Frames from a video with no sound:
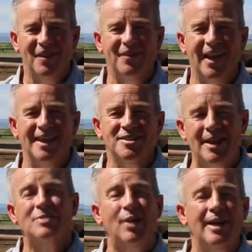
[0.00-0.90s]
Okay, so
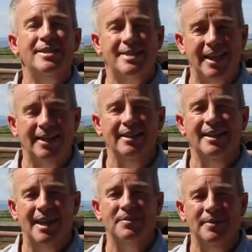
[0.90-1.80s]
that's why Satan,
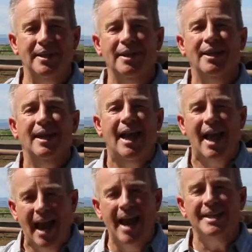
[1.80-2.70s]
the enemy,
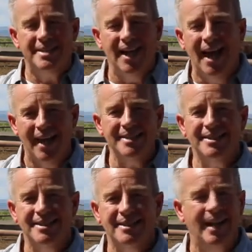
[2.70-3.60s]
hates
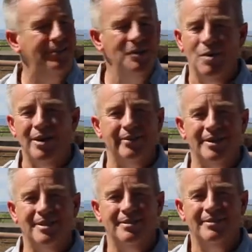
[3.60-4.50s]
us, every one of
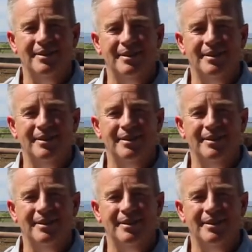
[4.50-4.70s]
us.